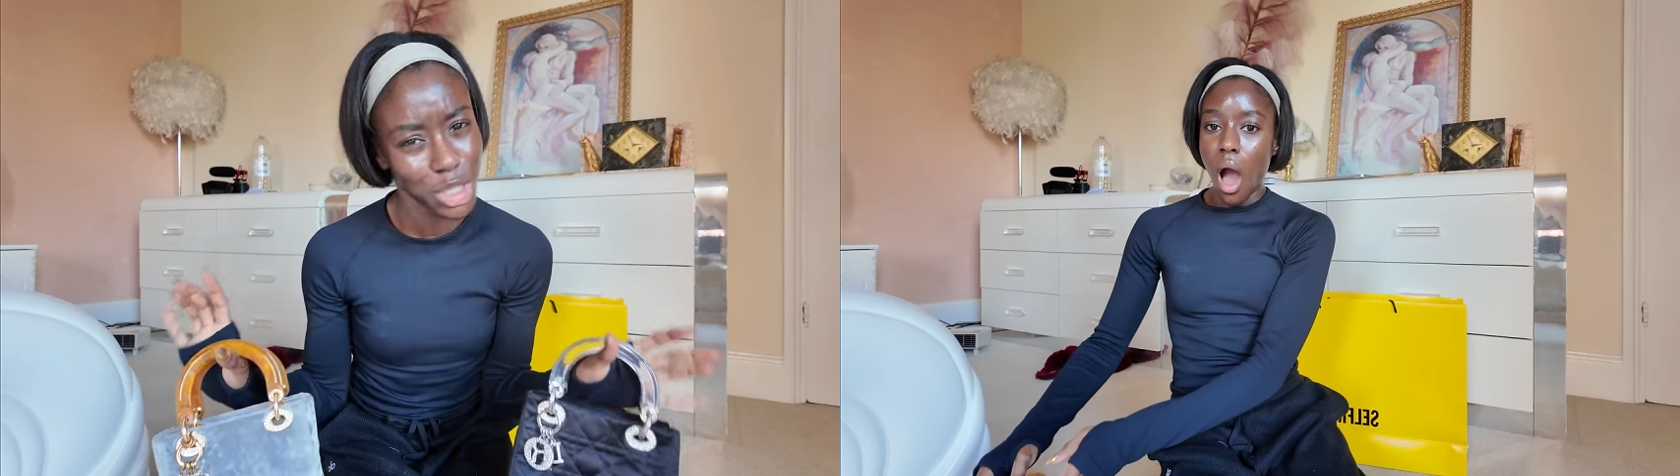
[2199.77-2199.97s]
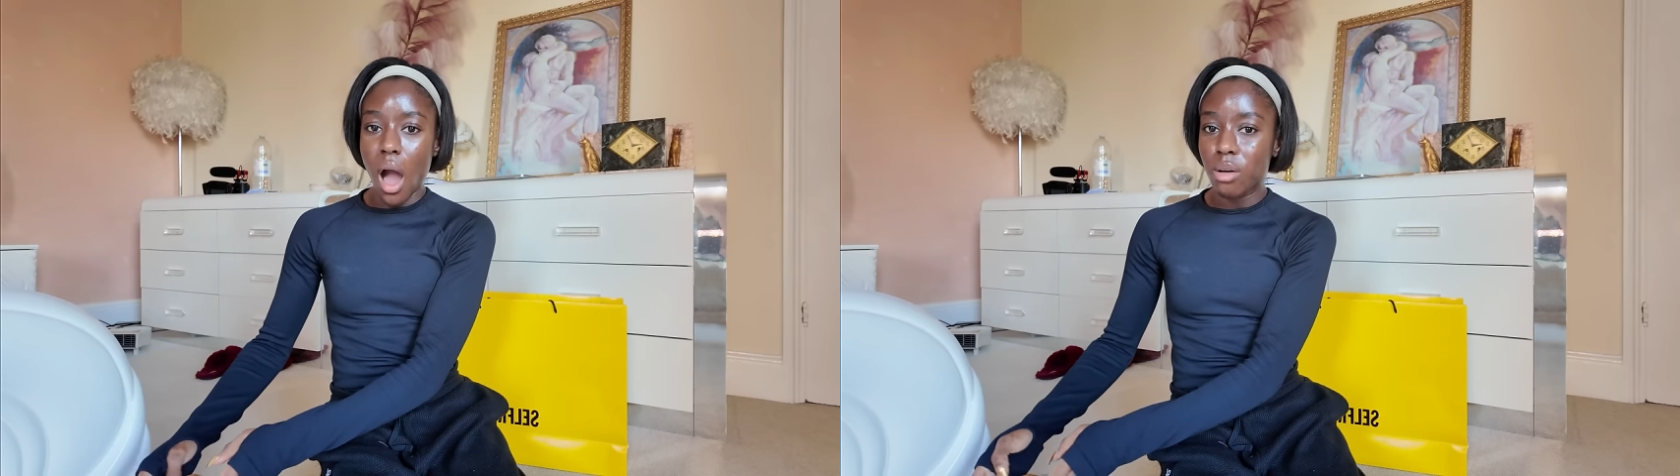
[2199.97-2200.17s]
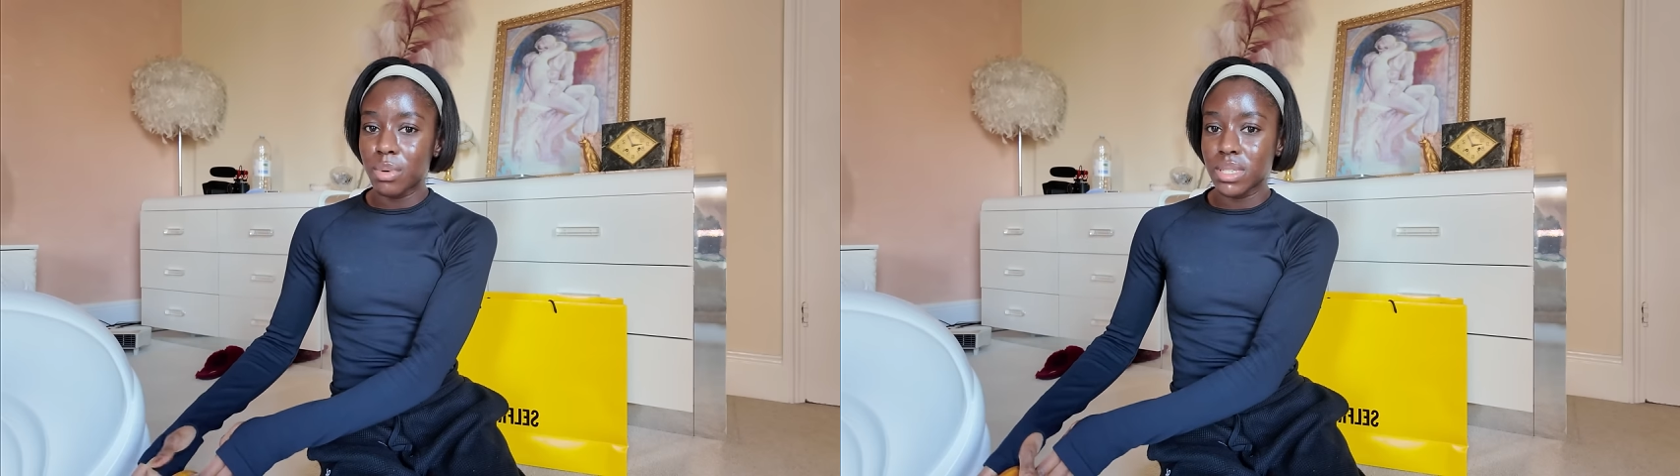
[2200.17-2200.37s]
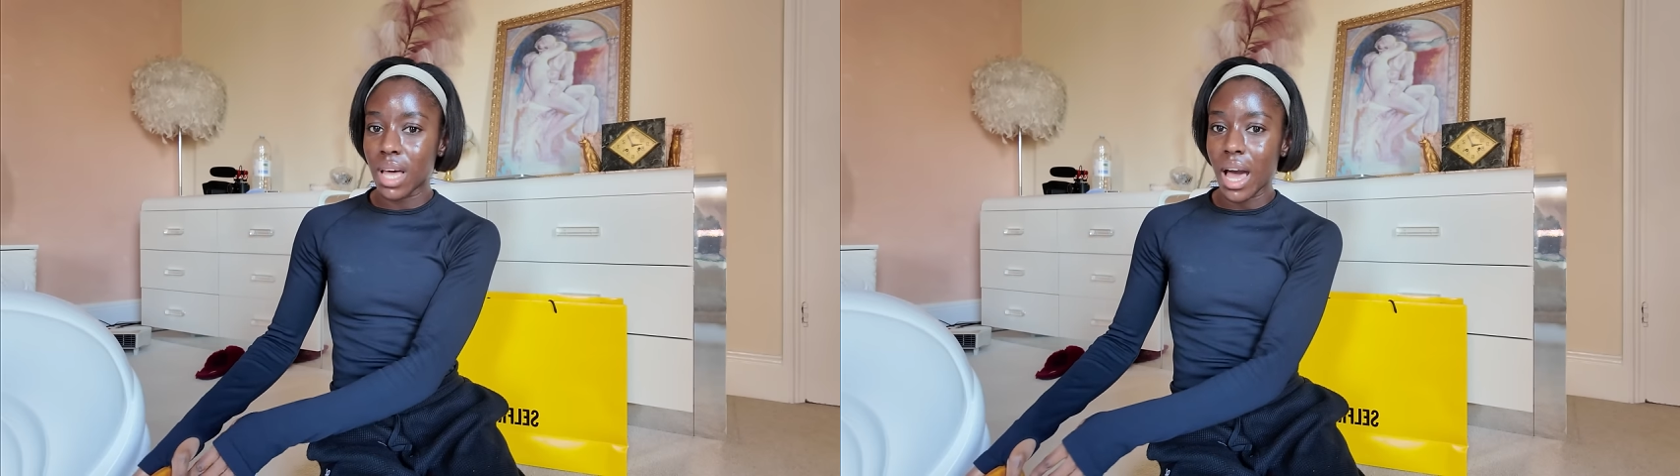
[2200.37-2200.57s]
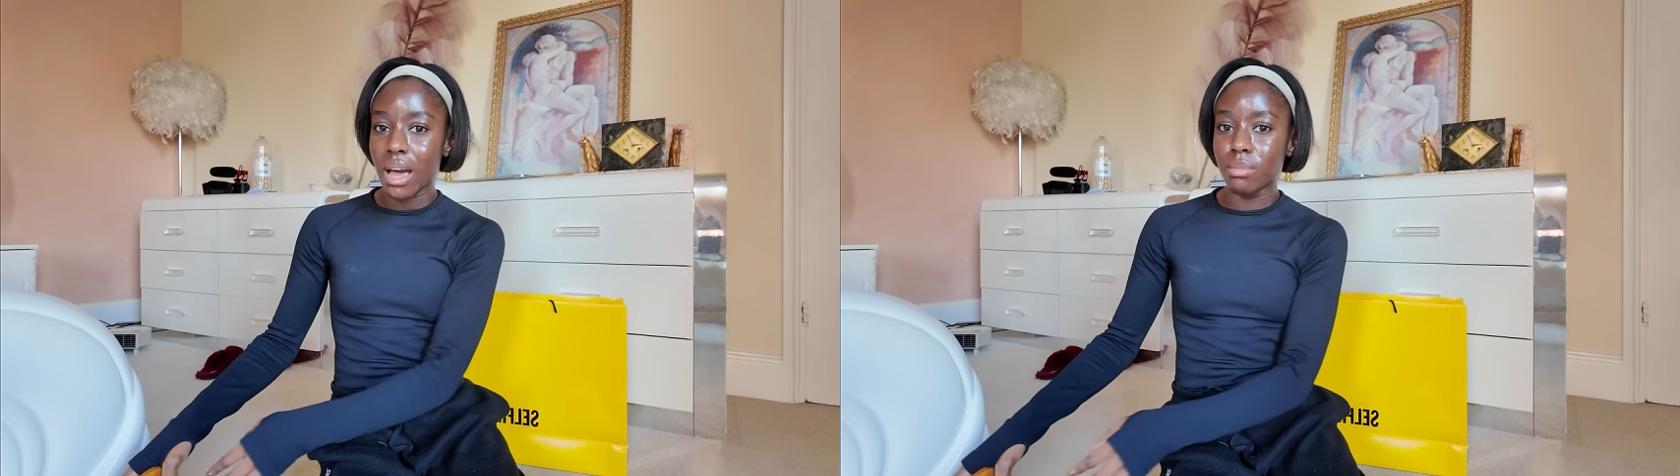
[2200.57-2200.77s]
I'll be
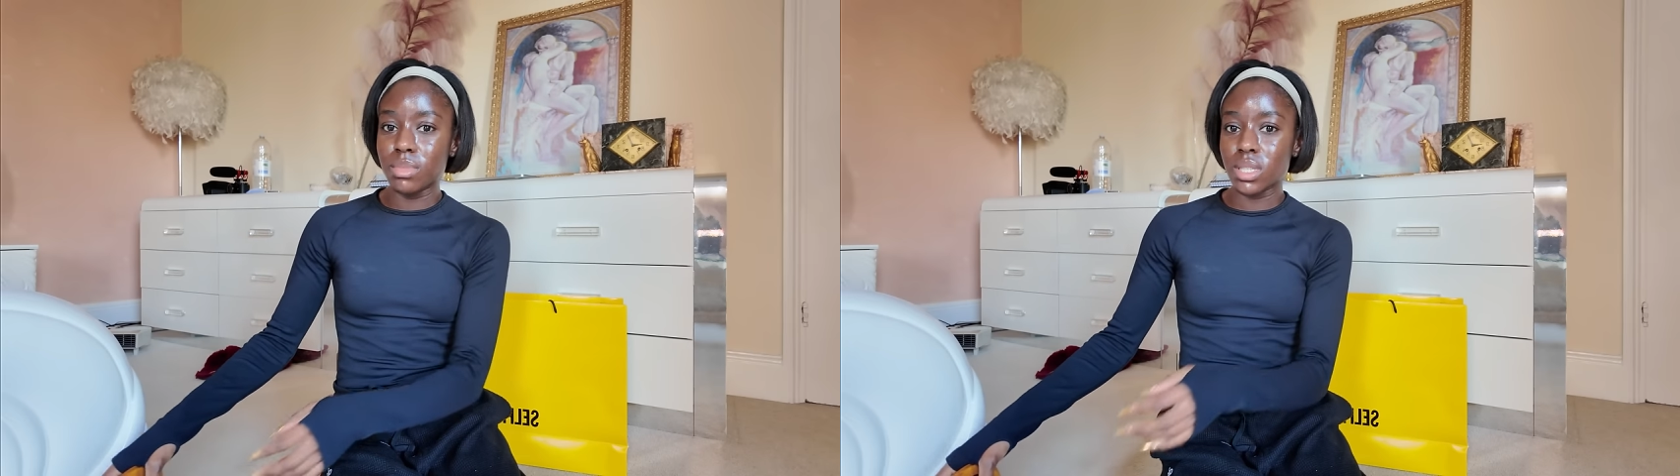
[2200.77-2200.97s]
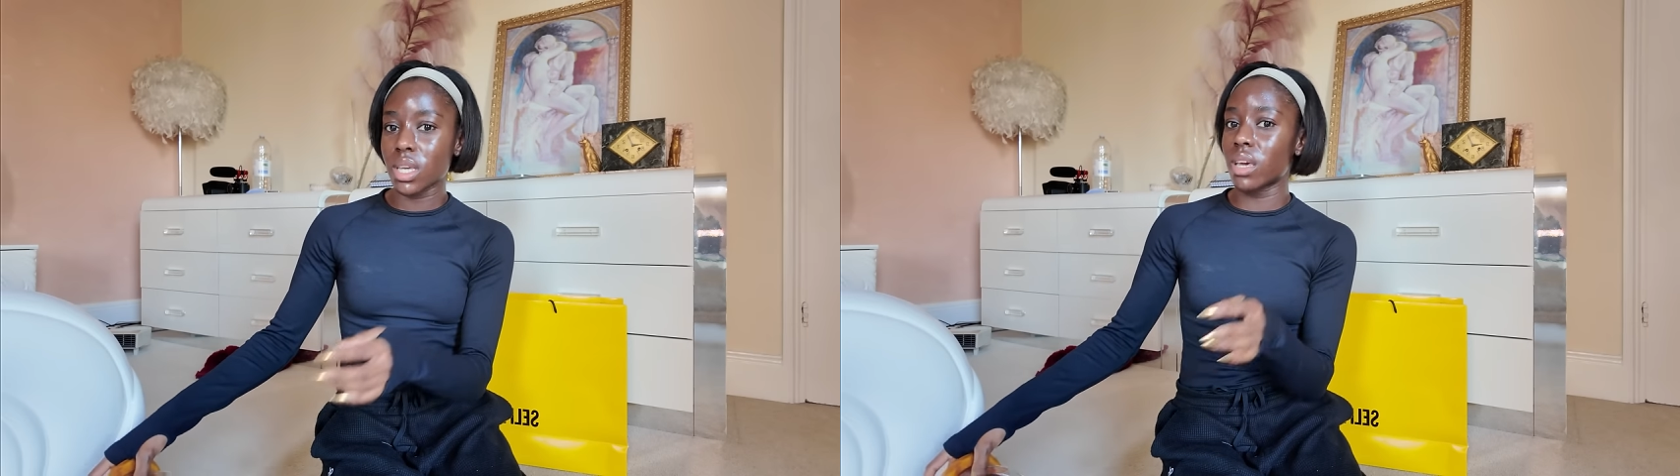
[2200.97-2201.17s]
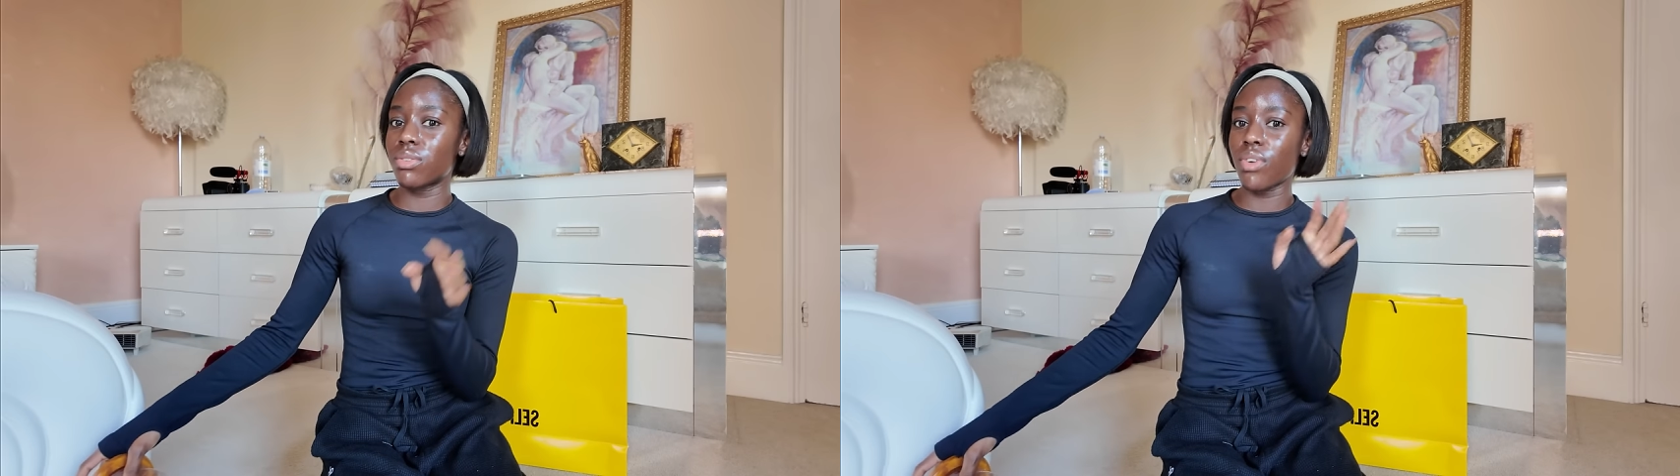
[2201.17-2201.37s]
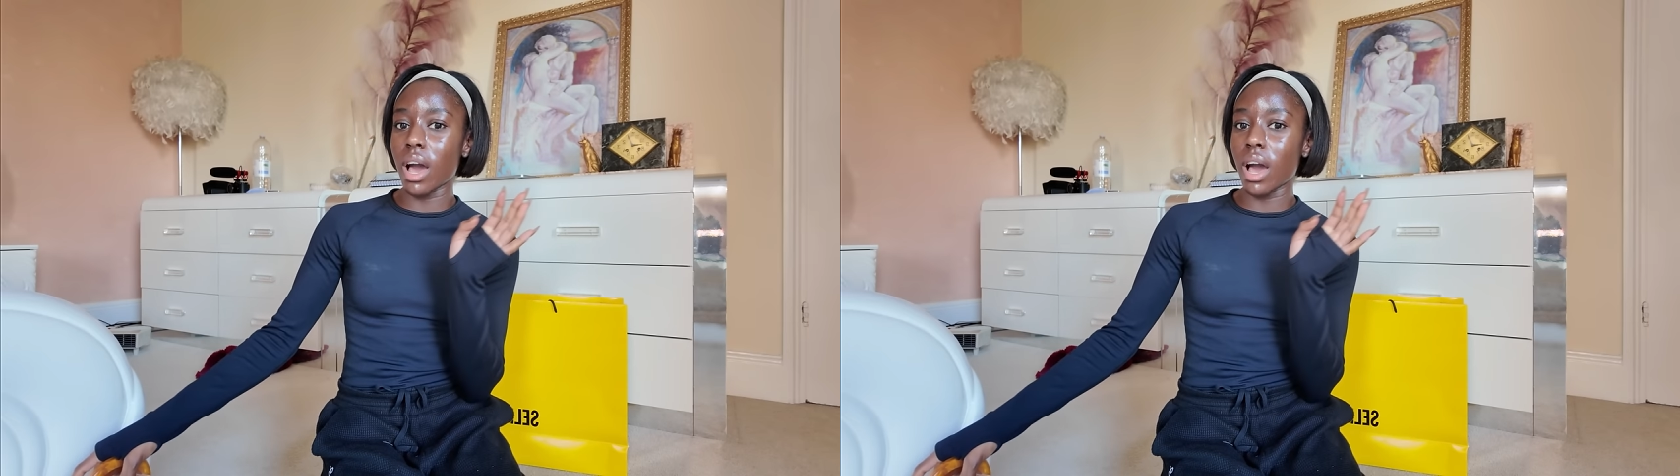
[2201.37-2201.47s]
damned if